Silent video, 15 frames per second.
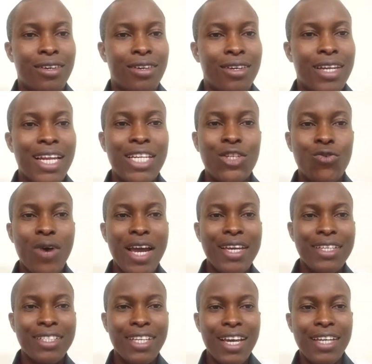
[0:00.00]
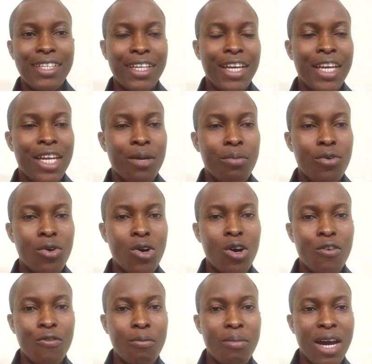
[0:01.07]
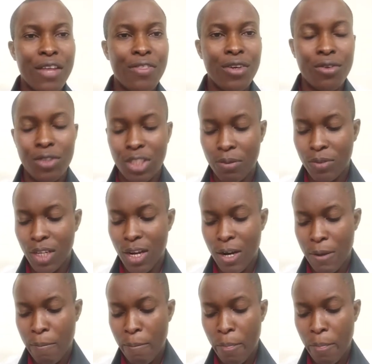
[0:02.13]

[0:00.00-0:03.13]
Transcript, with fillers: That is why he said in the book of Matthew chapter